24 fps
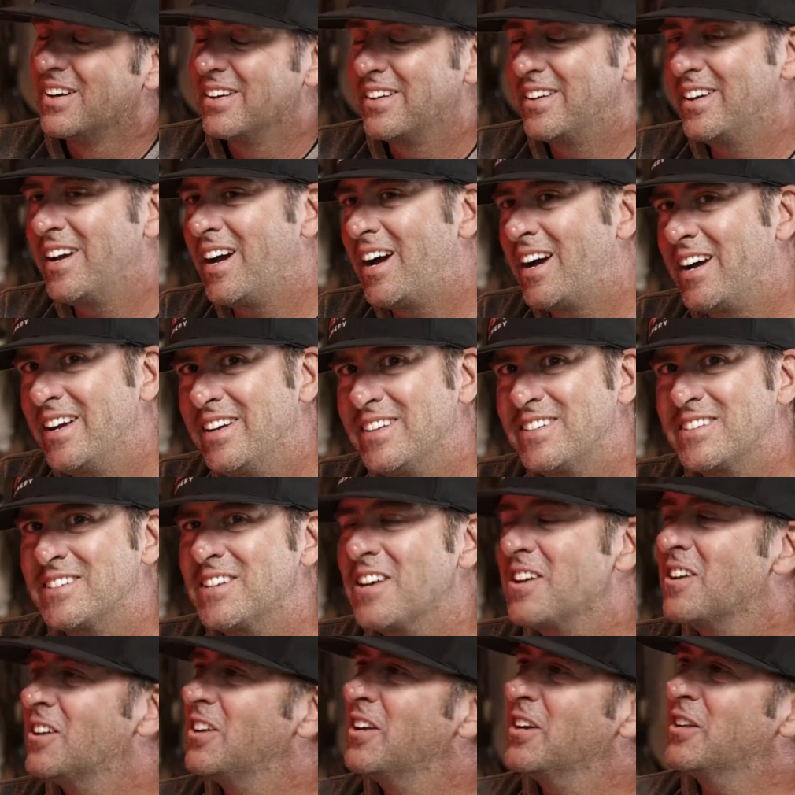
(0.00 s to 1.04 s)
Yeah, it's
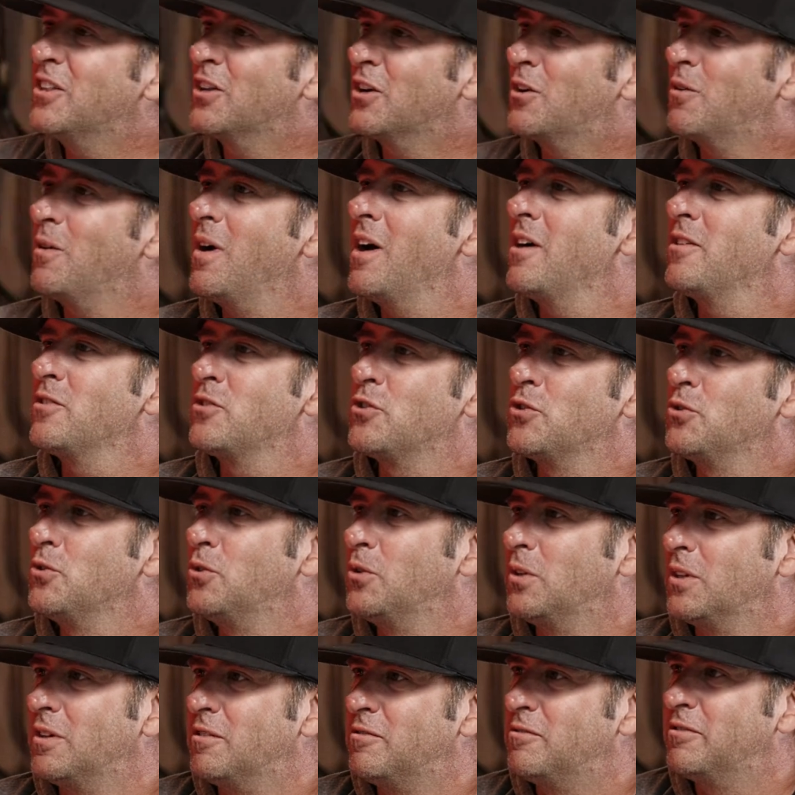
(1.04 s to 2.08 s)
kind of like the crown
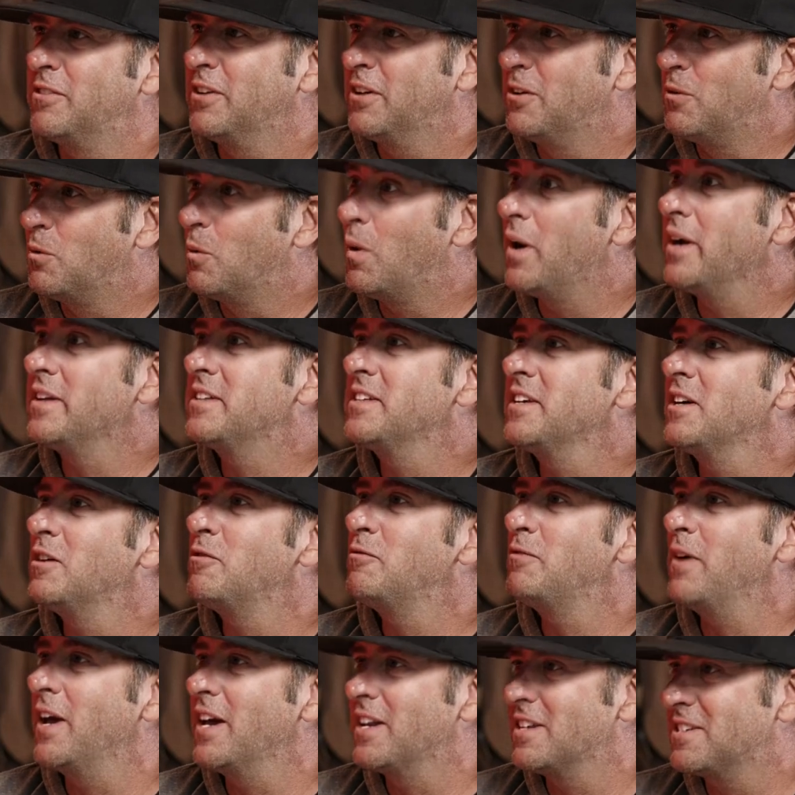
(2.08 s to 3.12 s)
jewel of, whitetail
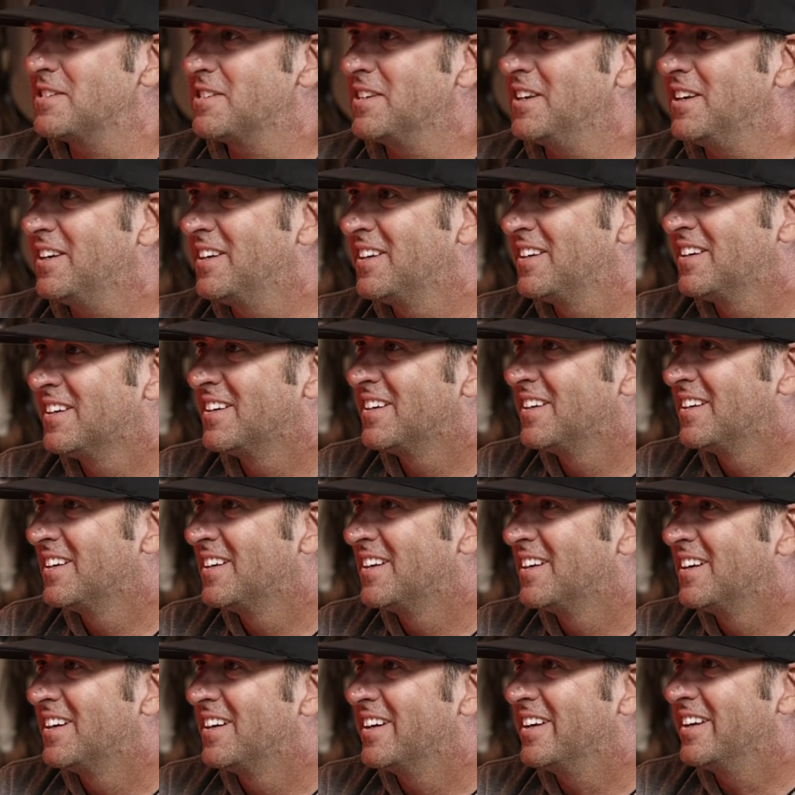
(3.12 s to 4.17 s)
fantasy,
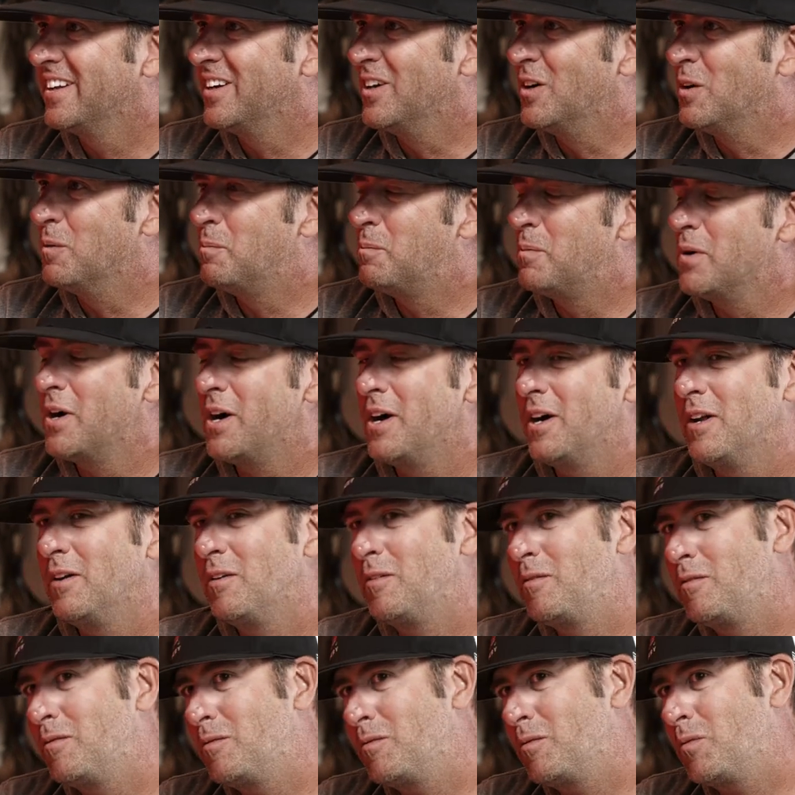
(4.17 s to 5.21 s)
but
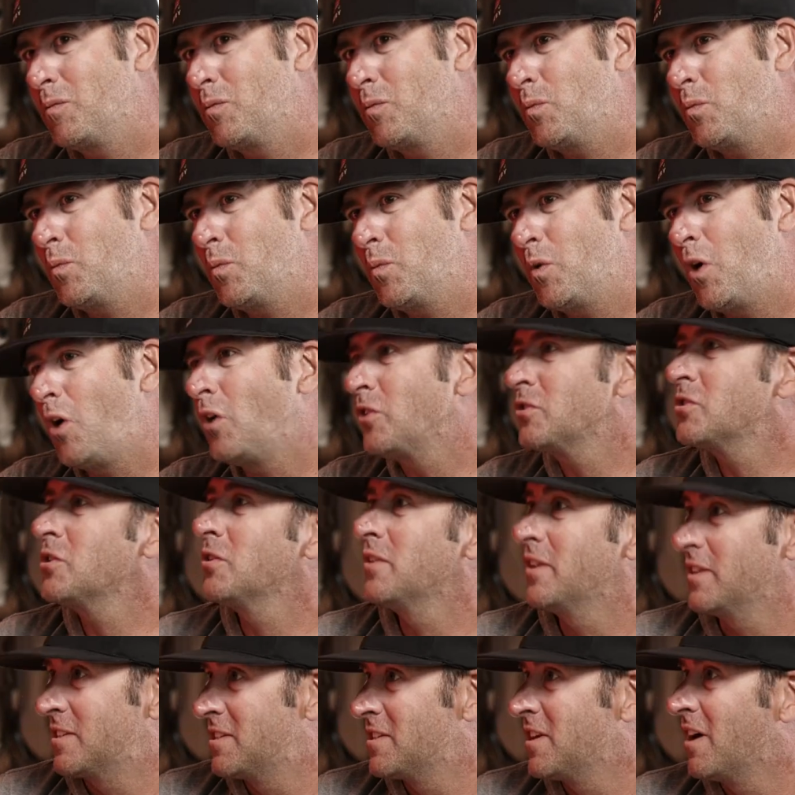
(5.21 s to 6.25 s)
also
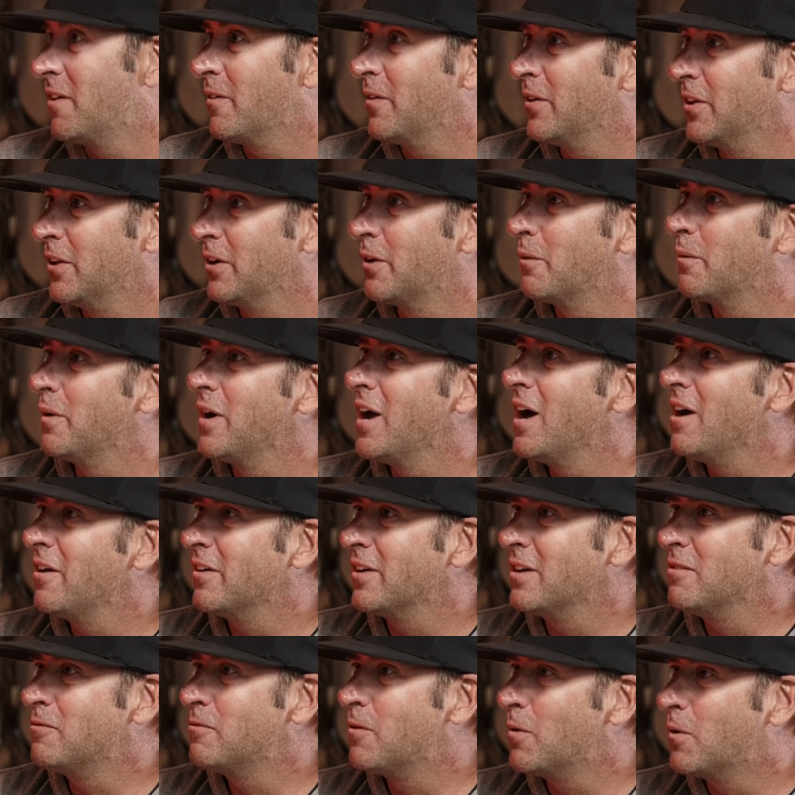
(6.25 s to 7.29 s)
that's not really a
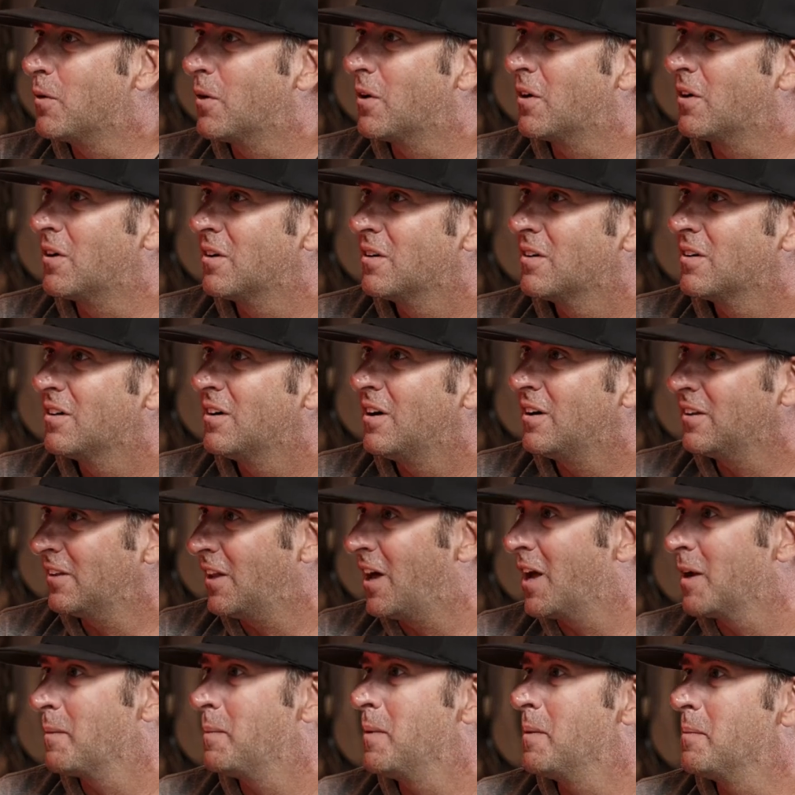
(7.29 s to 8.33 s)
reality for a
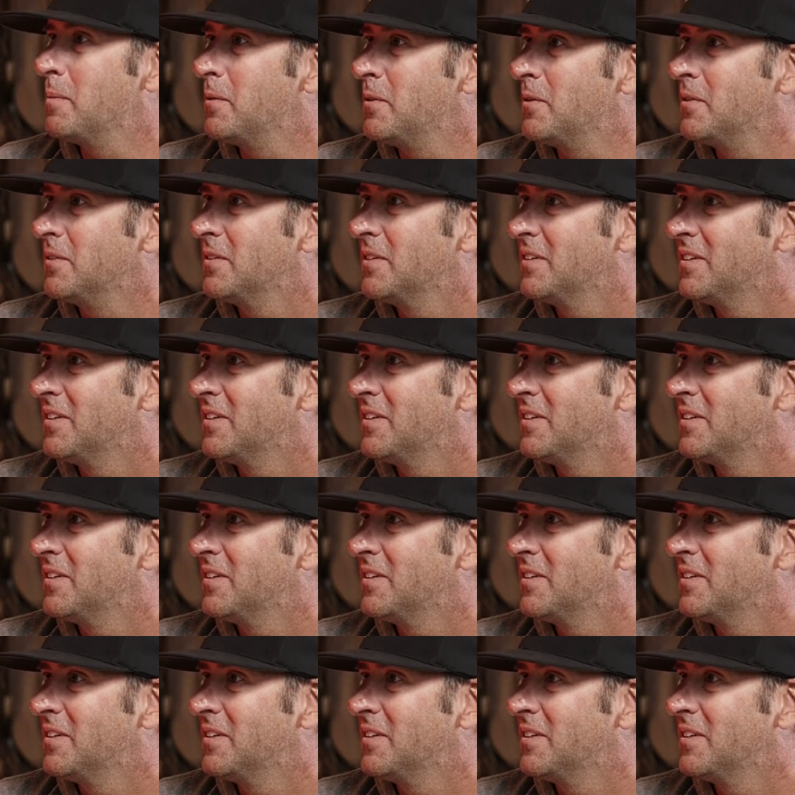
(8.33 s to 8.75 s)
lot of people.